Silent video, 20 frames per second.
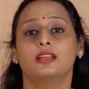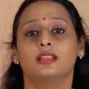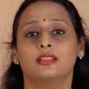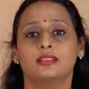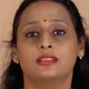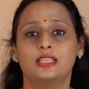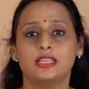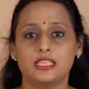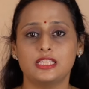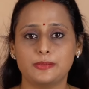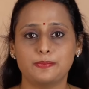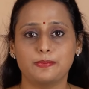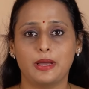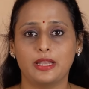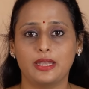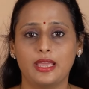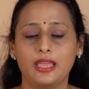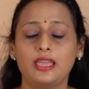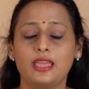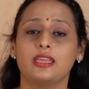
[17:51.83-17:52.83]
This
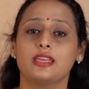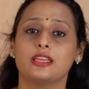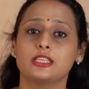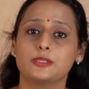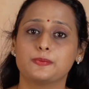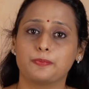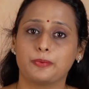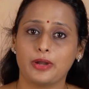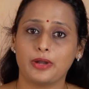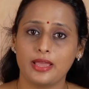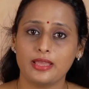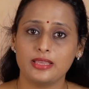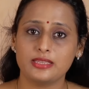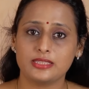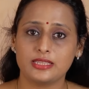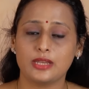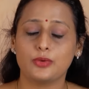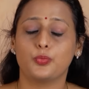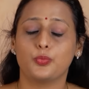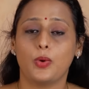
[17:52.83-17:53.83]
money is priced
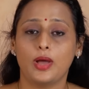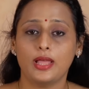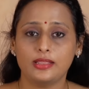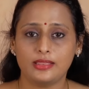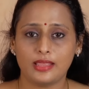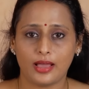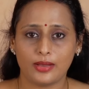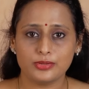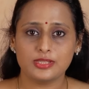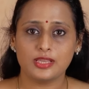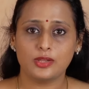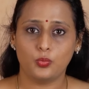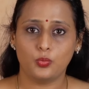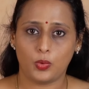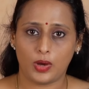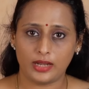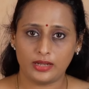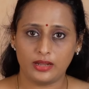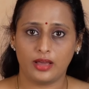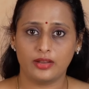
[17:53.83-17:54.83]
at
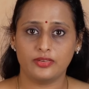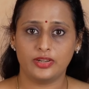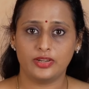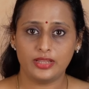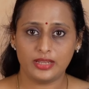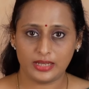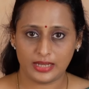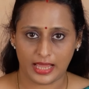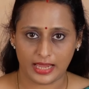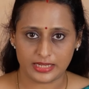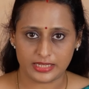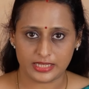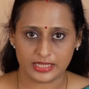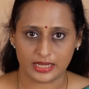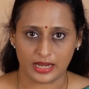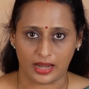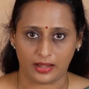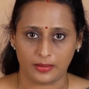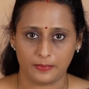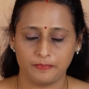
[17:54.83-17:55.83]

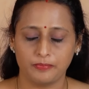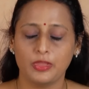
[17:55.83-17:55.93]
1199